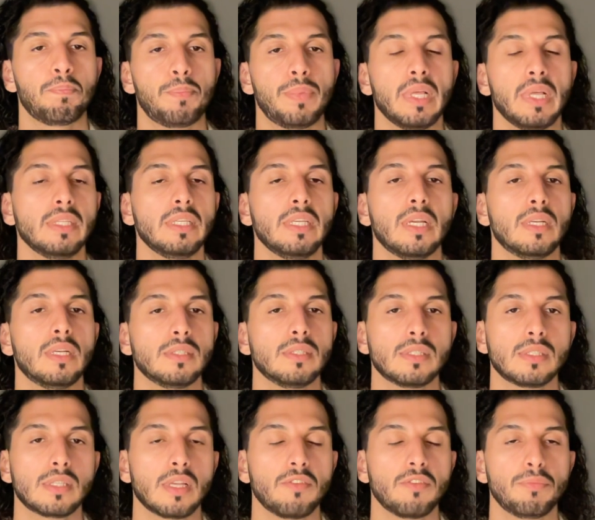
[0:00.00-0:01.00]

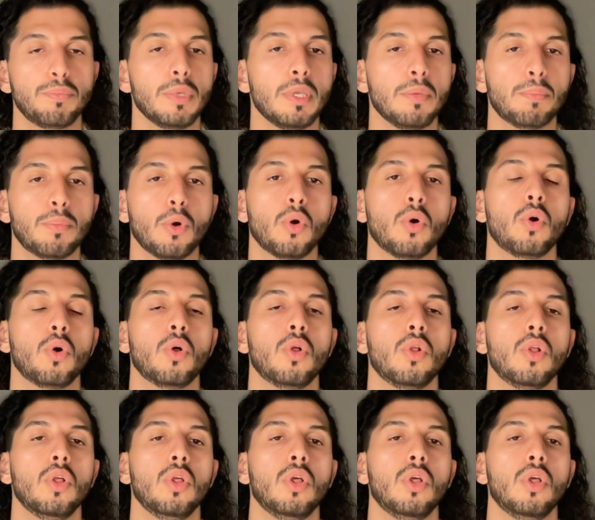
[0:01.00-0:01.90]
billions of people